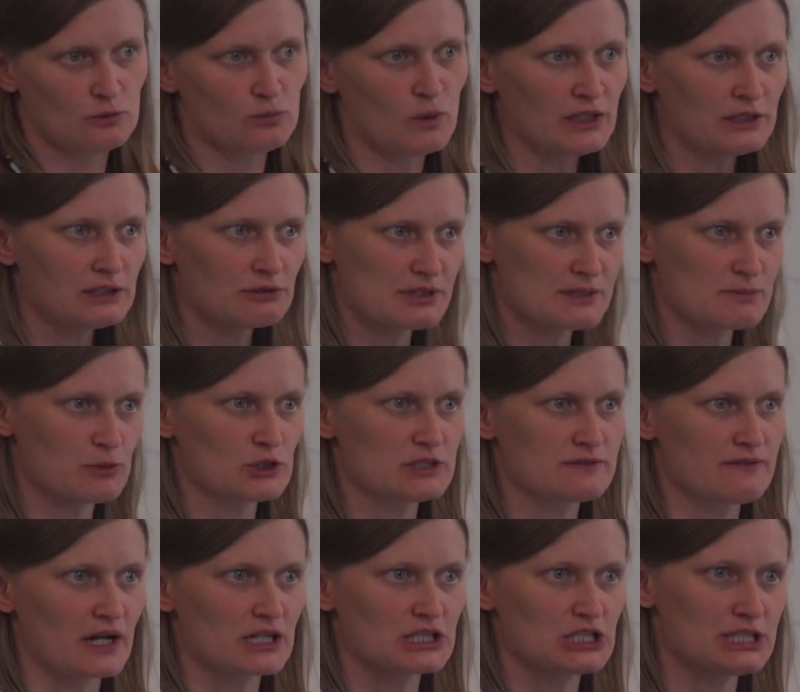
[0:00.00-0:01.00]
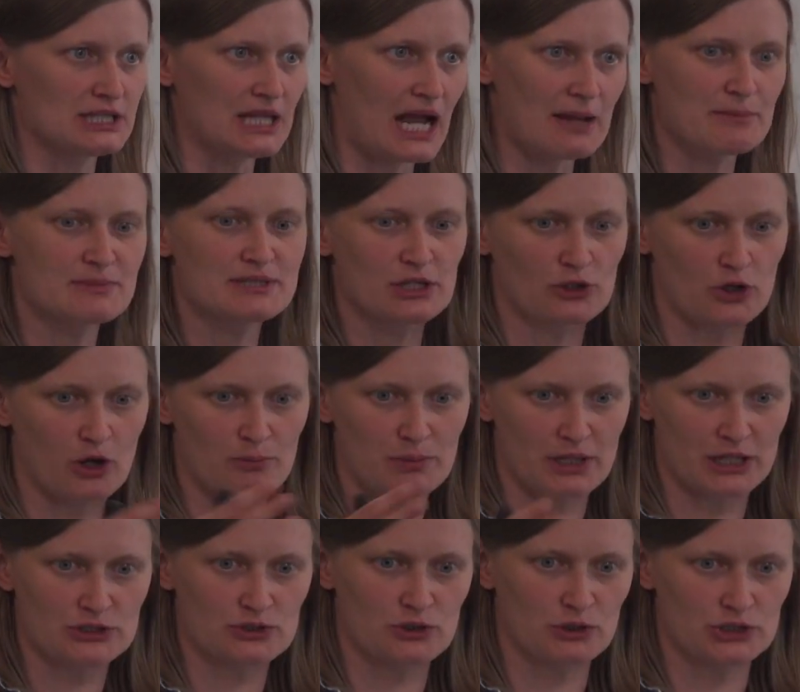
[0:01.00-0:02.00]
one response function times the
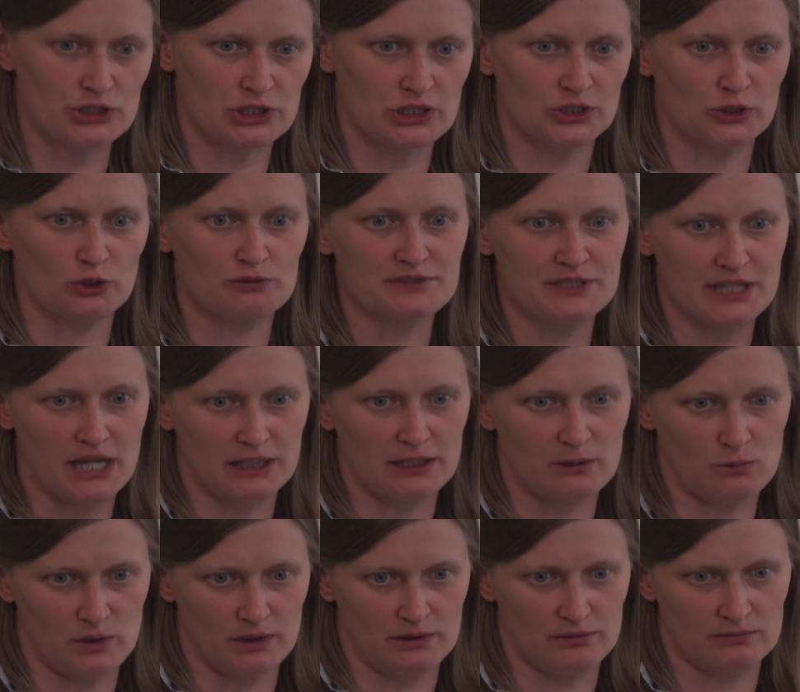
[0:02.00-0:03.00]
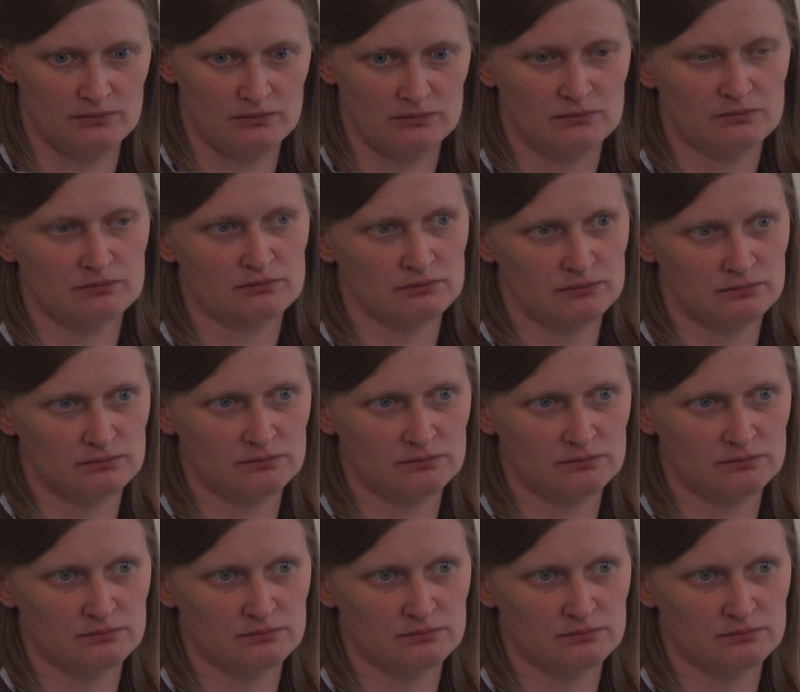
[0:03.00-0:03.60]
complex conjugate of the other one. Yes.